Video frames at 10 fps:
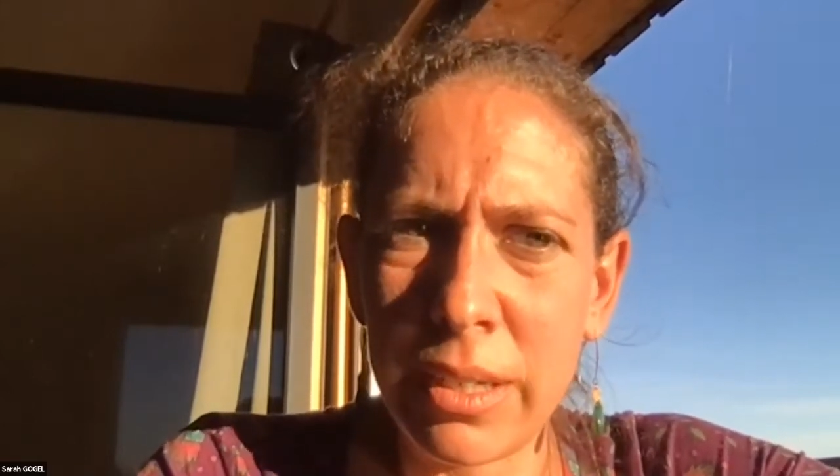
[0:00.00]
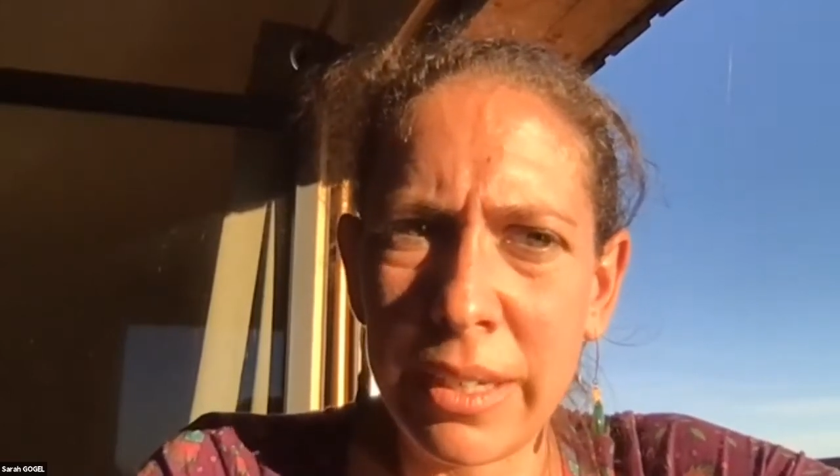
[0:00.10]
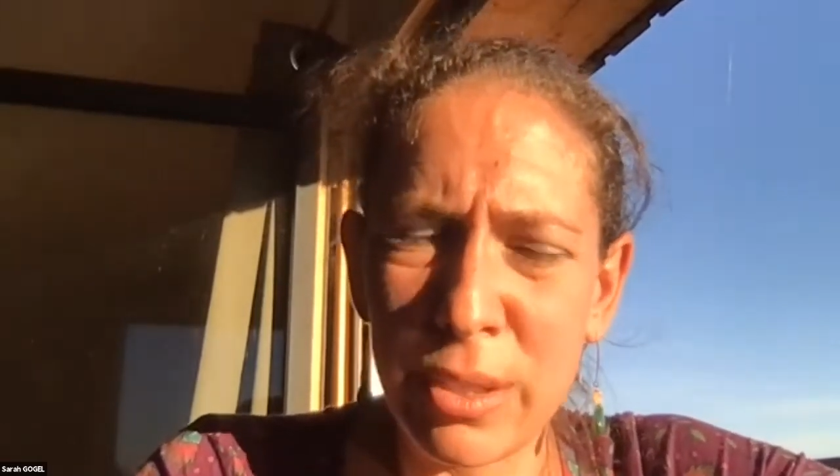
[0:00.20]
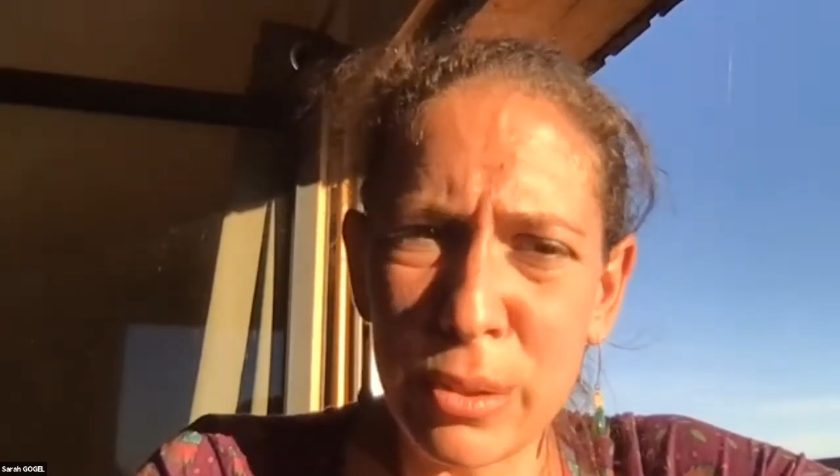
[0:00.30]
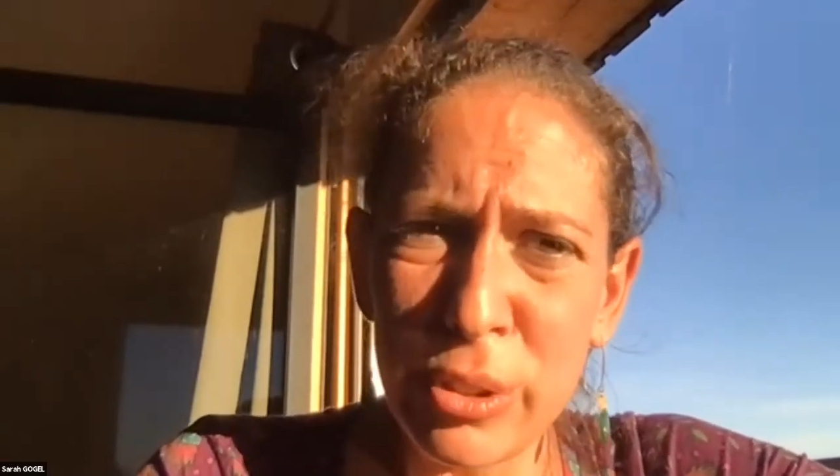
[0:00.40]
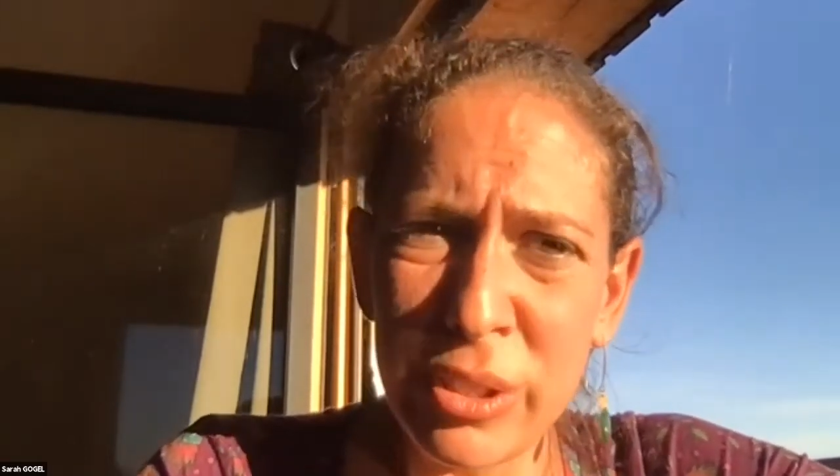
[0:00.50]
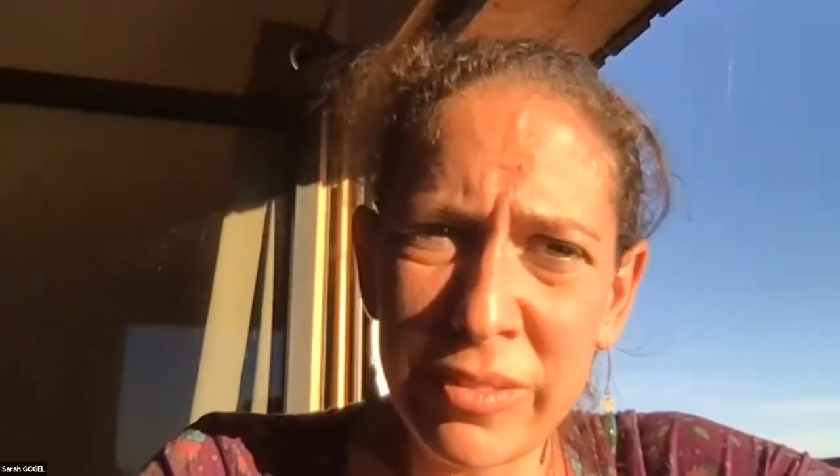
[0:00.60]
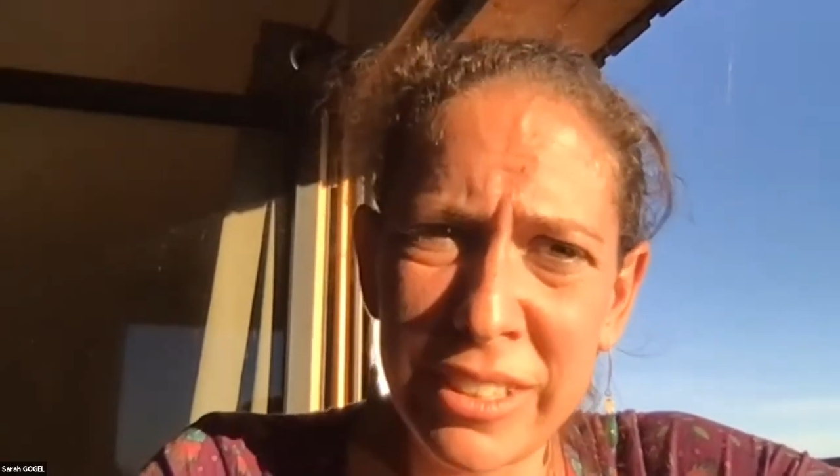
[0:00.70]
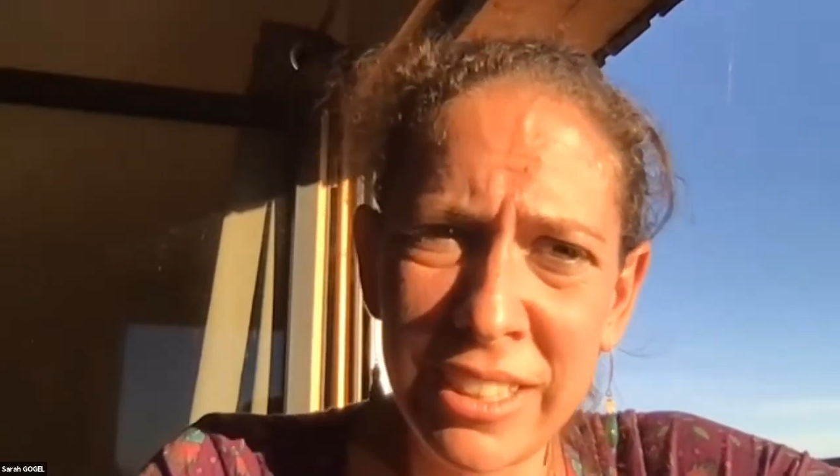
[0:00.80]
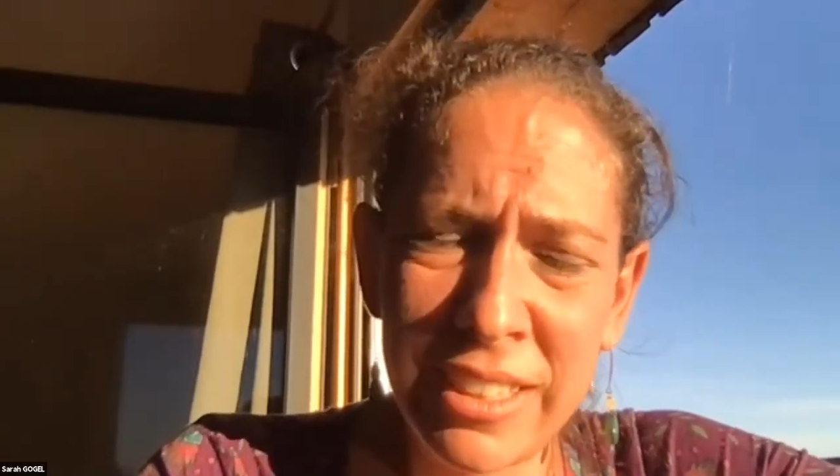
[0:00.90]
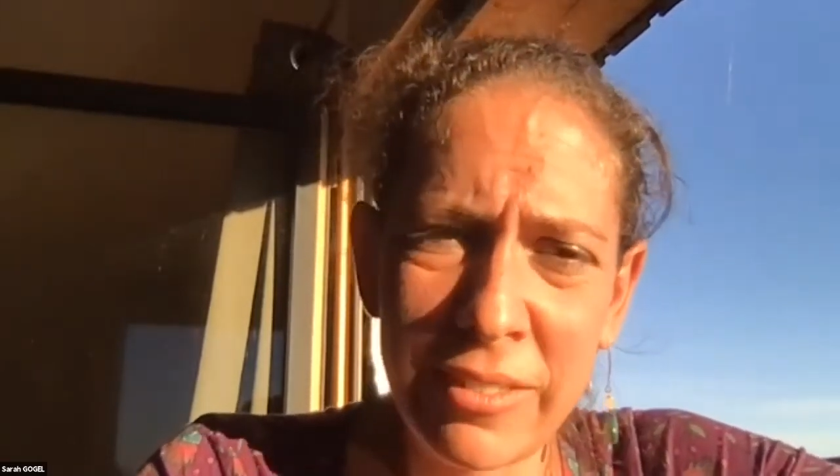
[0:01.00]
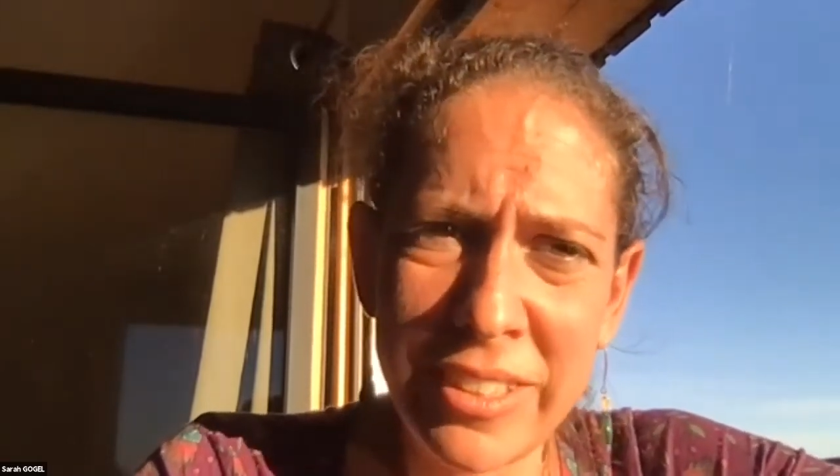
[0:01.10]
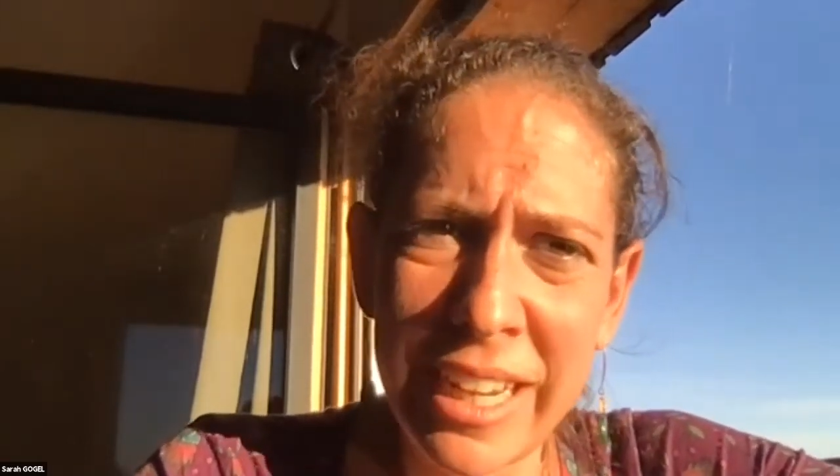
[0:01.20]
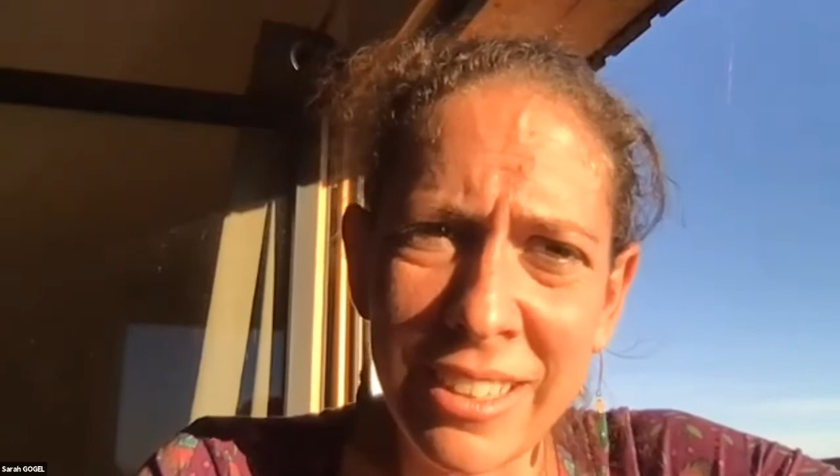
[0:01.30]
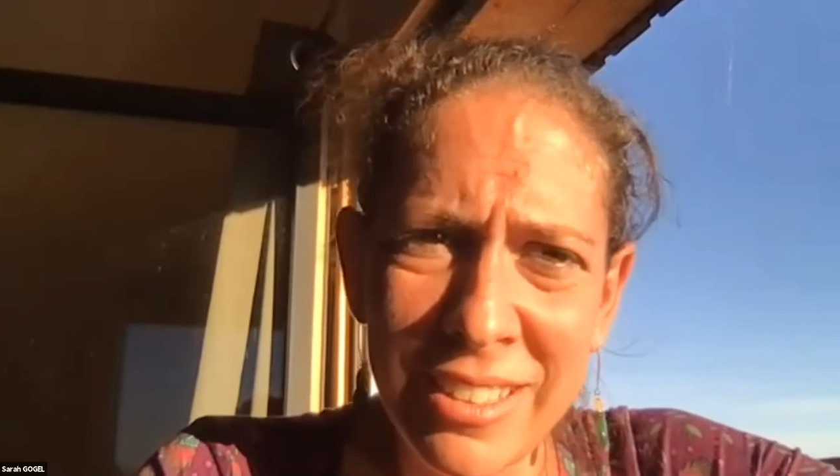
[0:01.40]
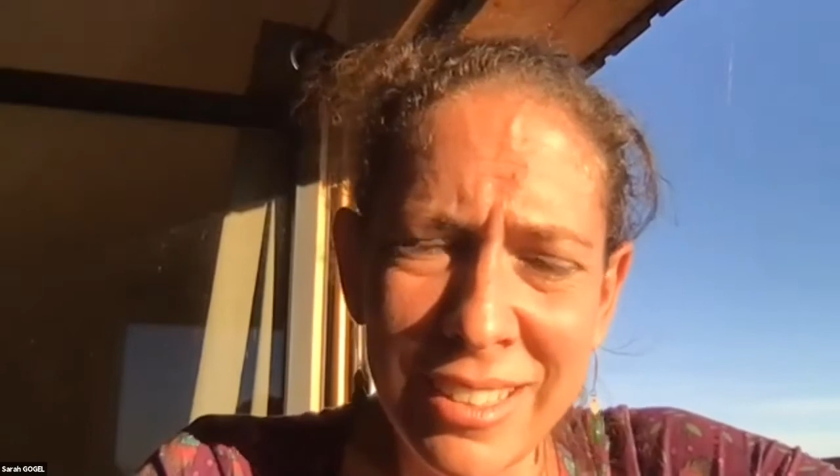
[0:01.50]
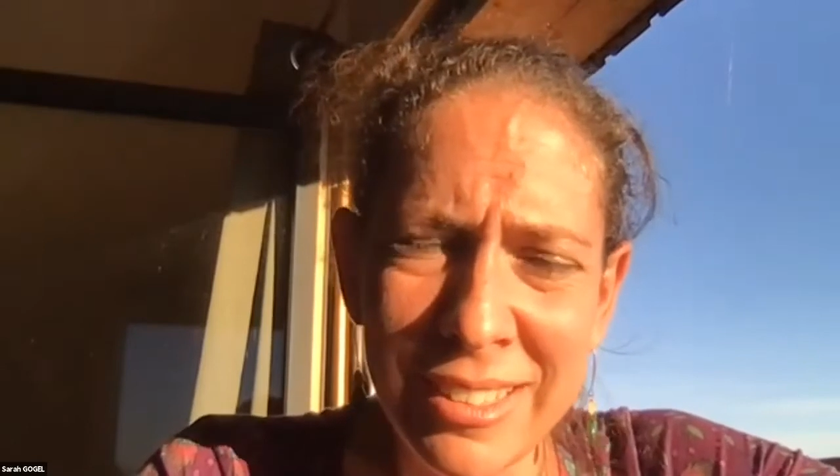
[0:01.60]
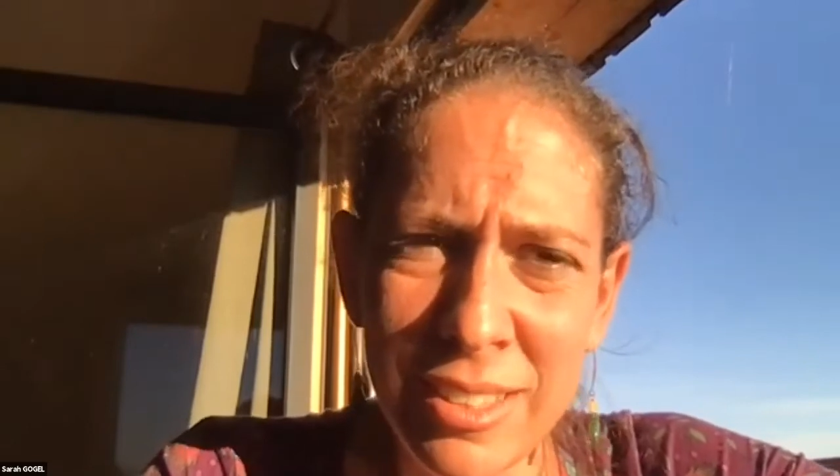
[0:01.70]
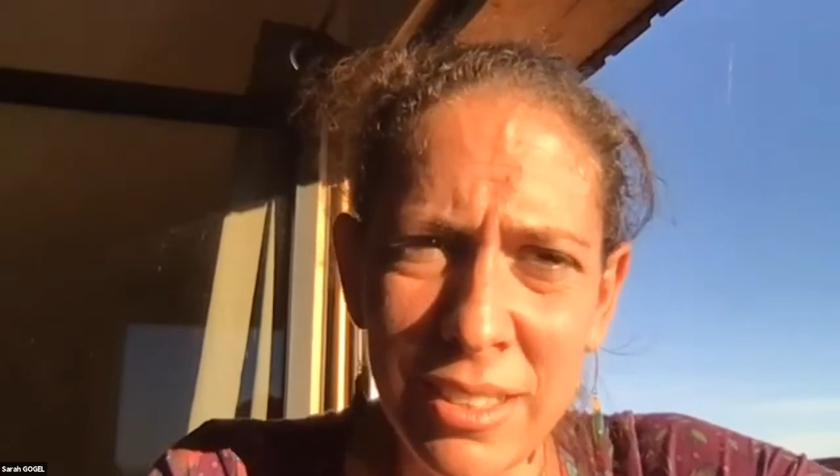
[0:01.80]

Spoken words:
exclusively in Afghanistan